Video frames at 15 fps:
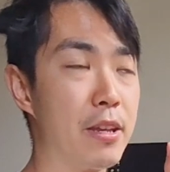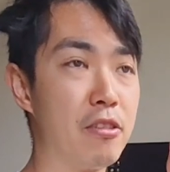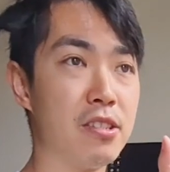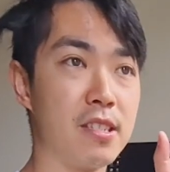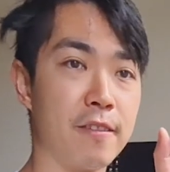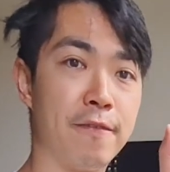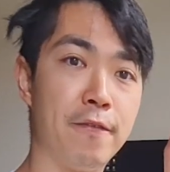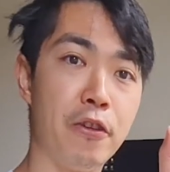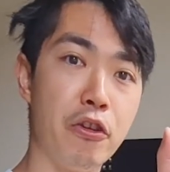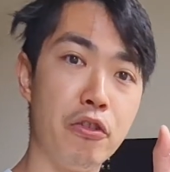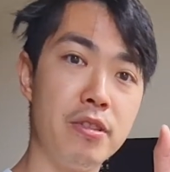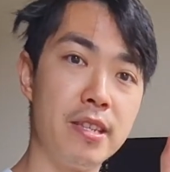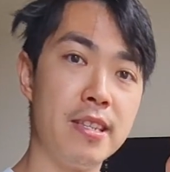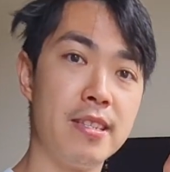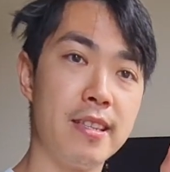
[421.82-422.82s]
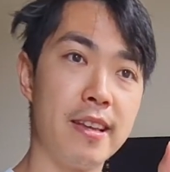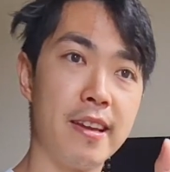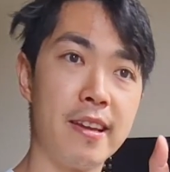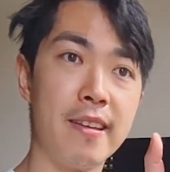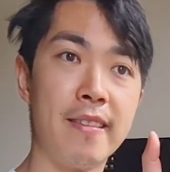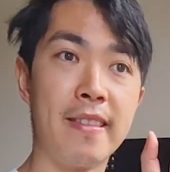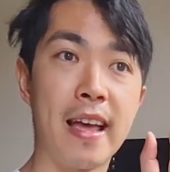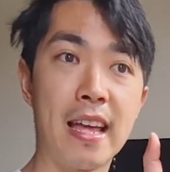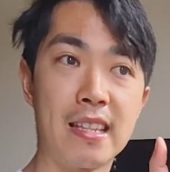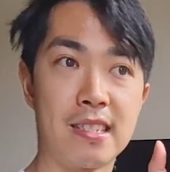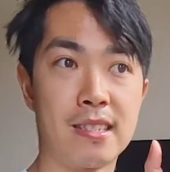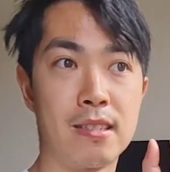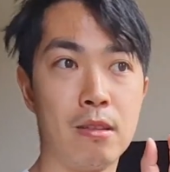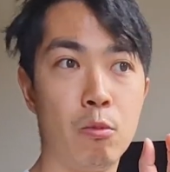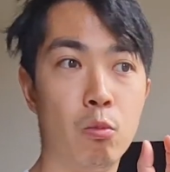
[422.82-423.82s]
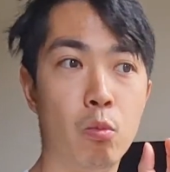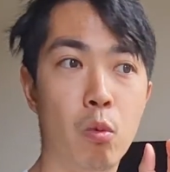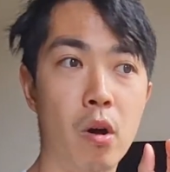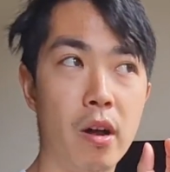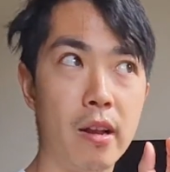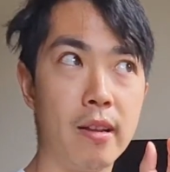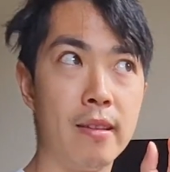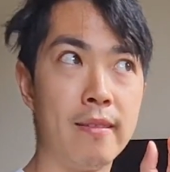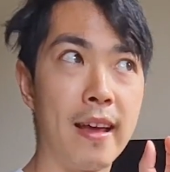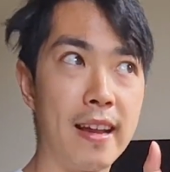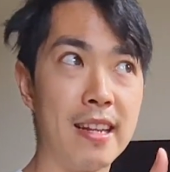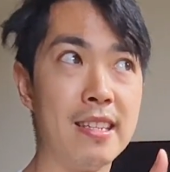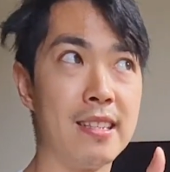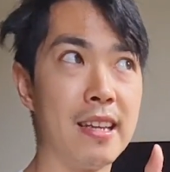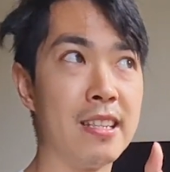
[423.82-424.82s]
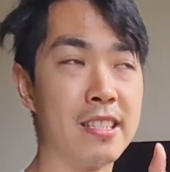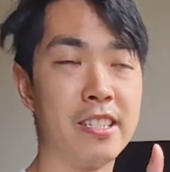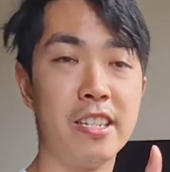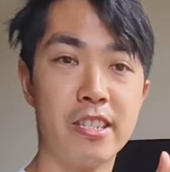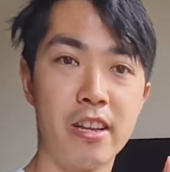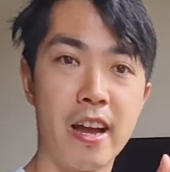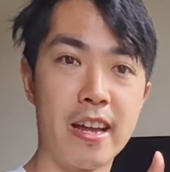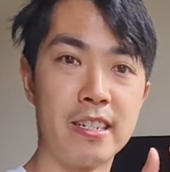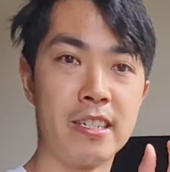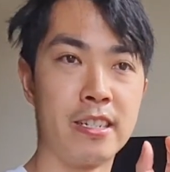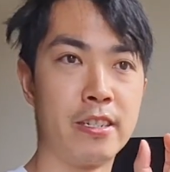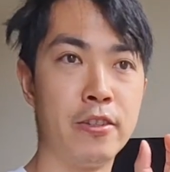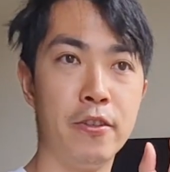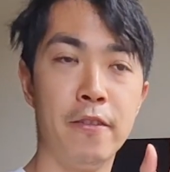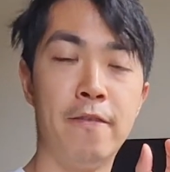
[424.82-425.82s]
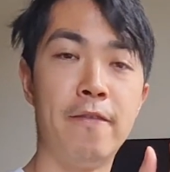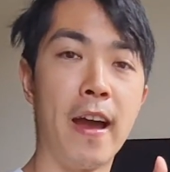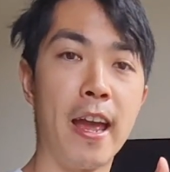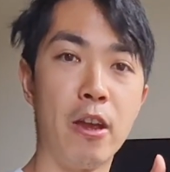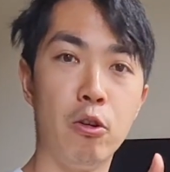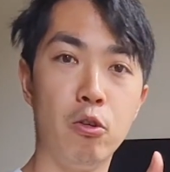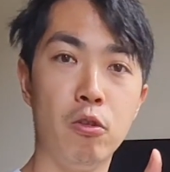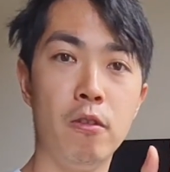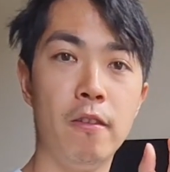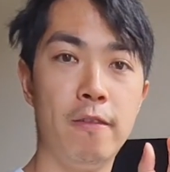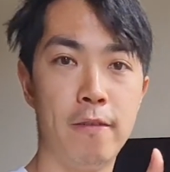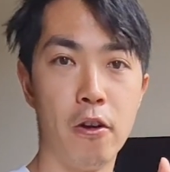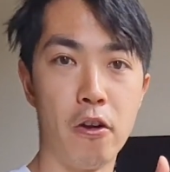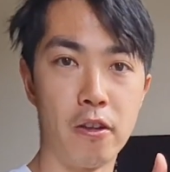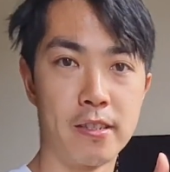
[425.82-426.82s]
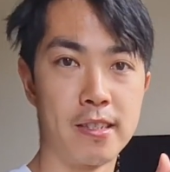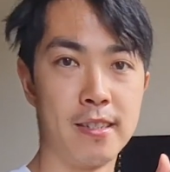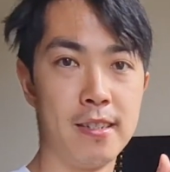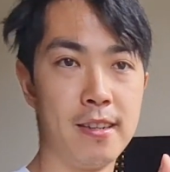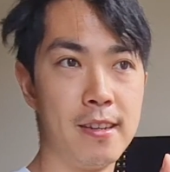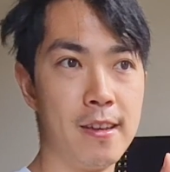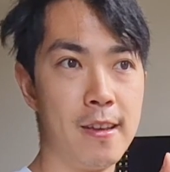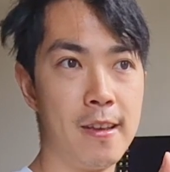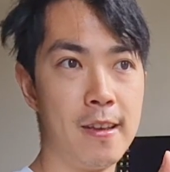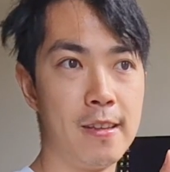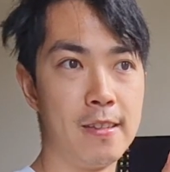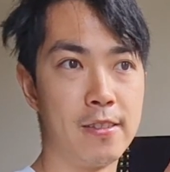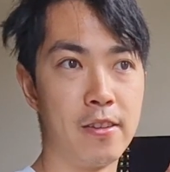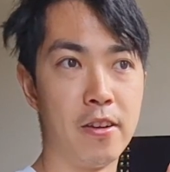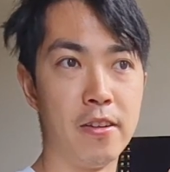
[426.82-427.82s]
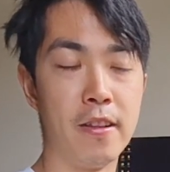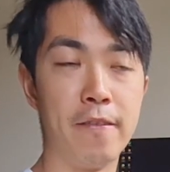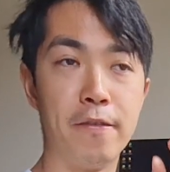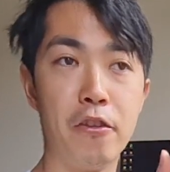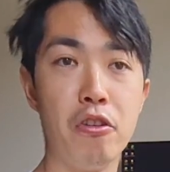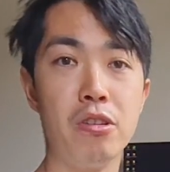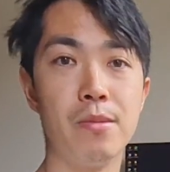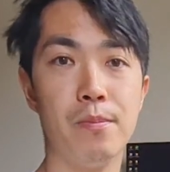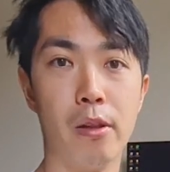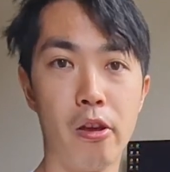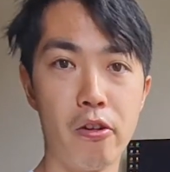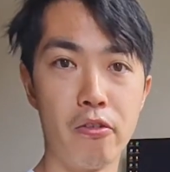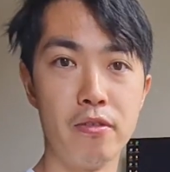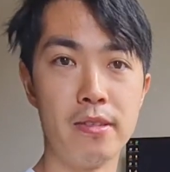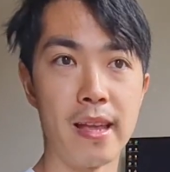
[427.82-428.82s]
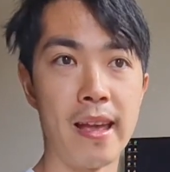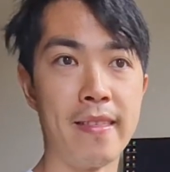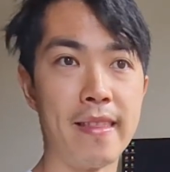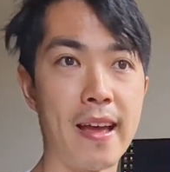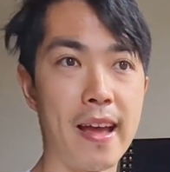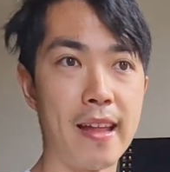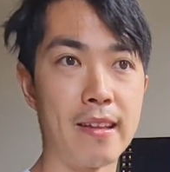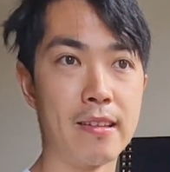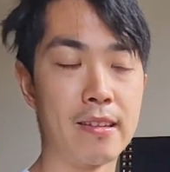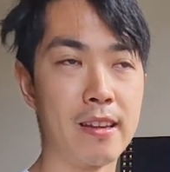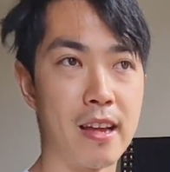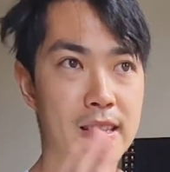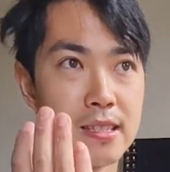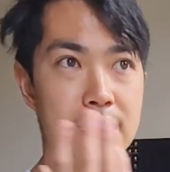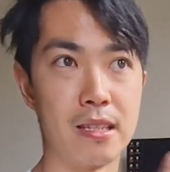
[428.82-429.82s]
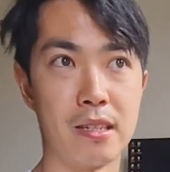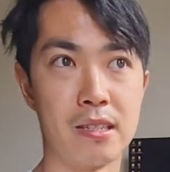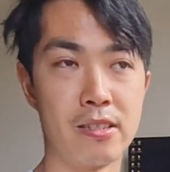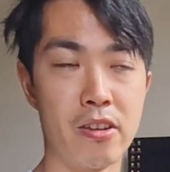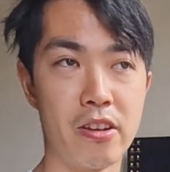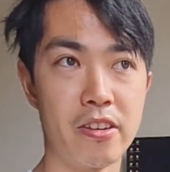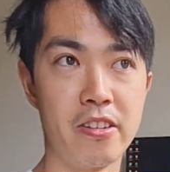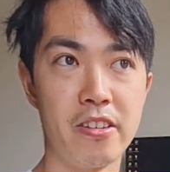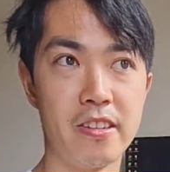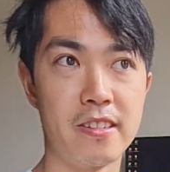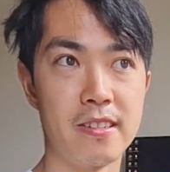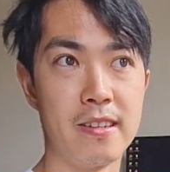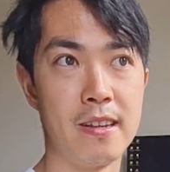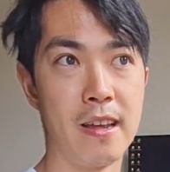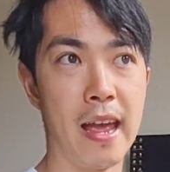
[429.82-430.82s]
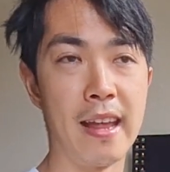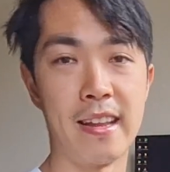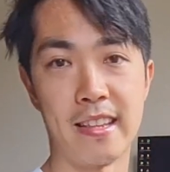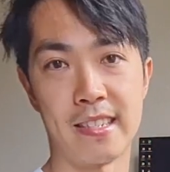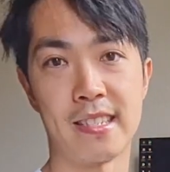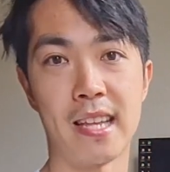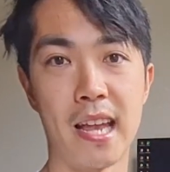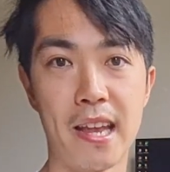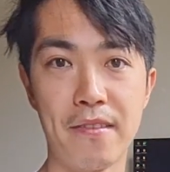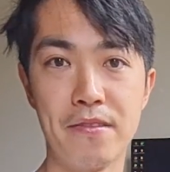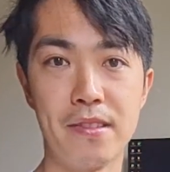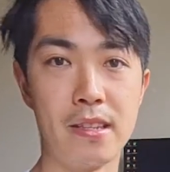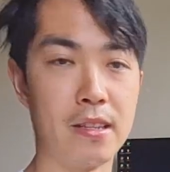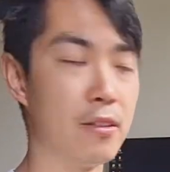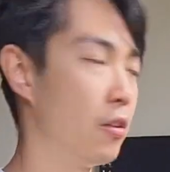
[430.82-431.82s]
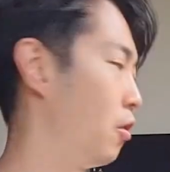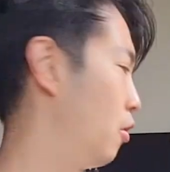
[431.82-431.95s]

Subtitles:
the fuse is there, it's designed to fail first. So the fuse blows and that cuts the circuit, and it saves all